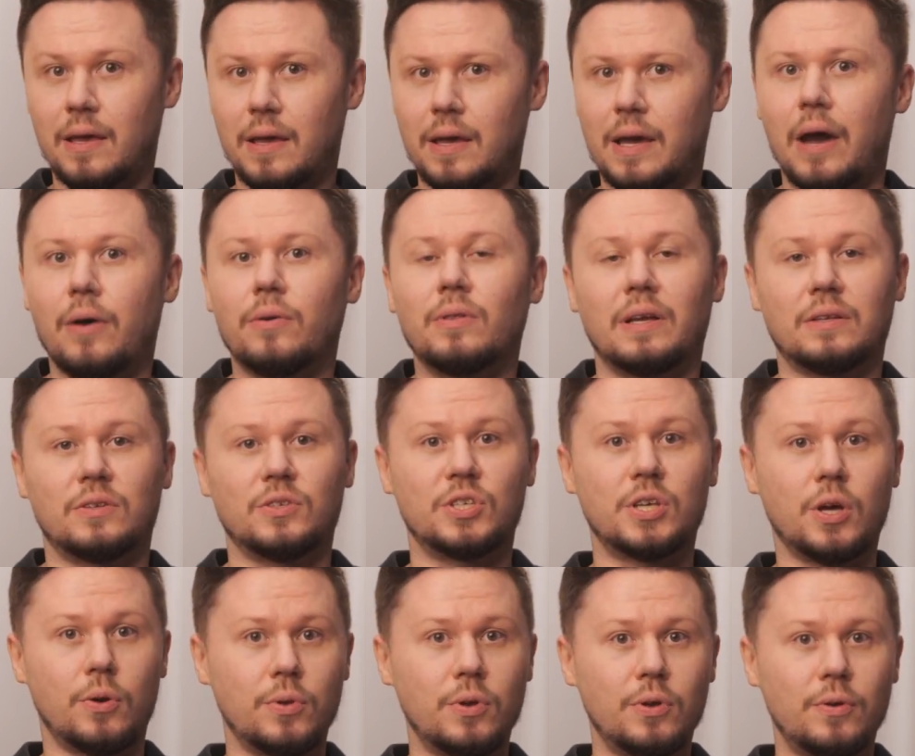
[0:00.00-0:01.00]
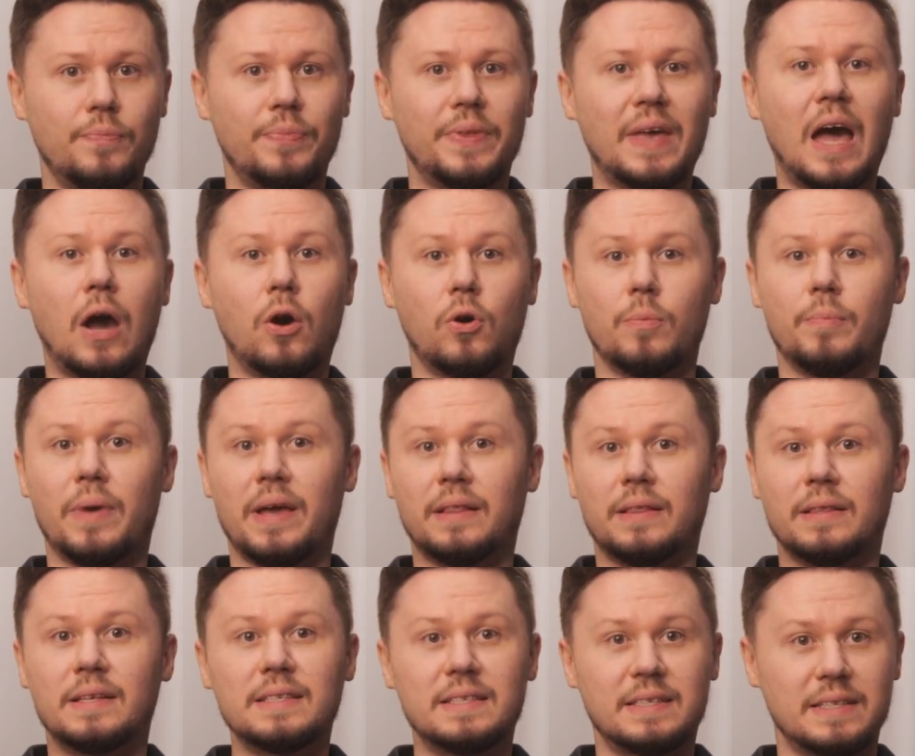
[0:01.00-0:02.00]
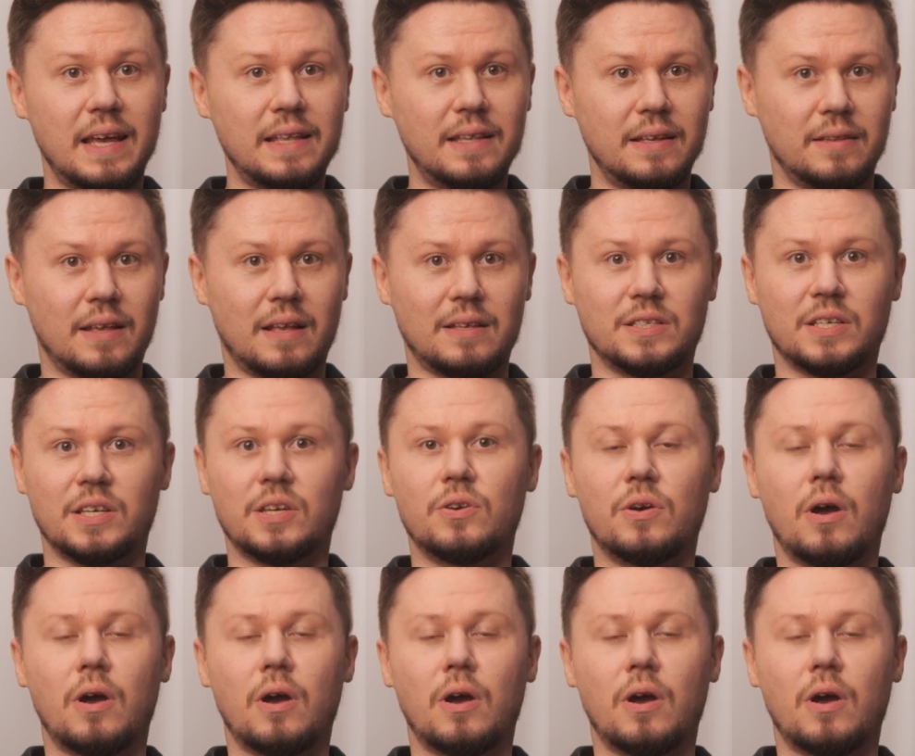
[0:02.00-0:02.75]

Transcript: I would like to show you how we made this set that is here